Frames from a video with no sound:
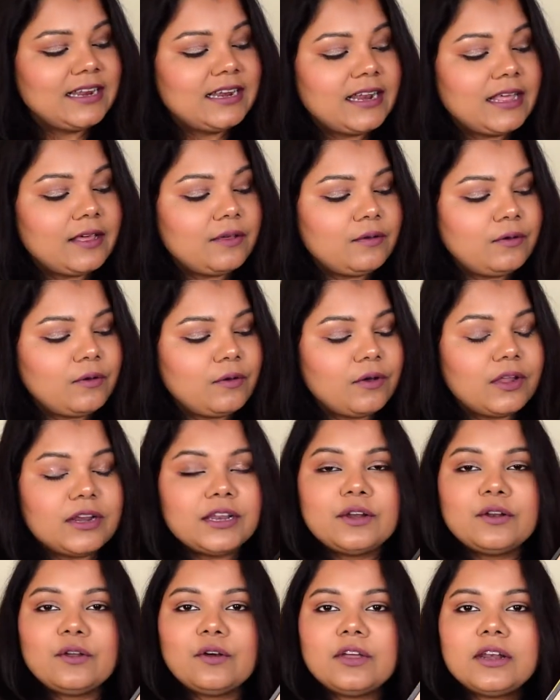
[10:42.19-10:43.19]
Now all
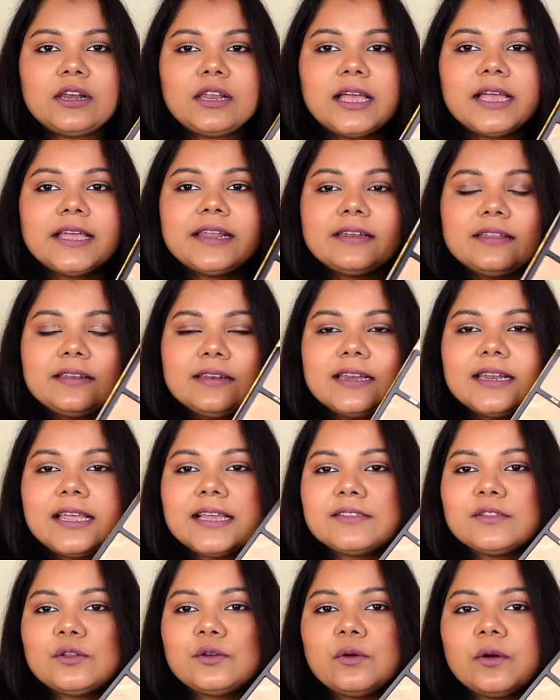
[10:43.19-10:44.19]
in all, I really
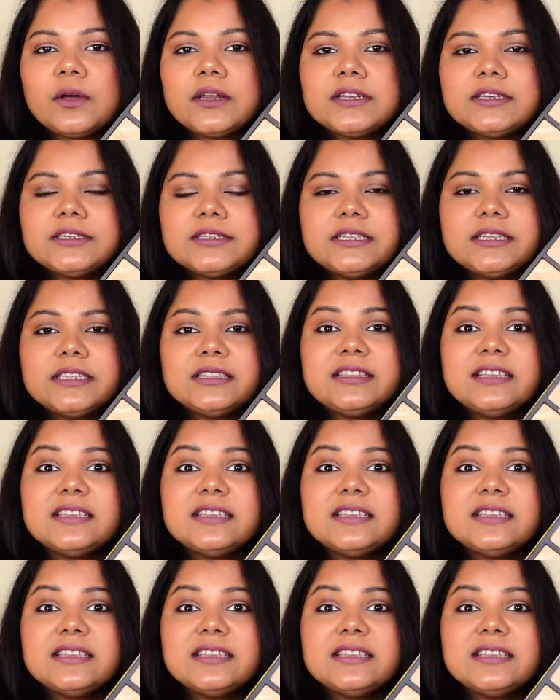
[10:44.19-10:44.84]
like the quality.